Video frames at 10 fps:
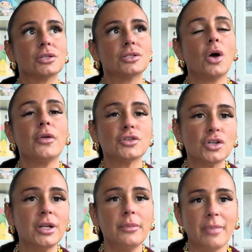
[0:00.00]
So there's
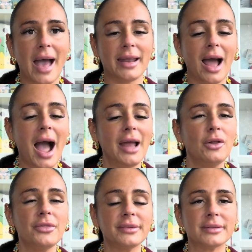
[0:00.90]
good and bad. I
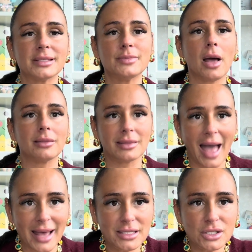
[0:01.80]
don't think that the smell
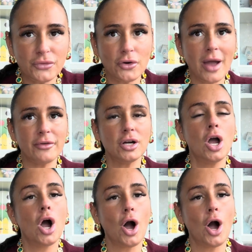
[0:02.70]
lasts forever,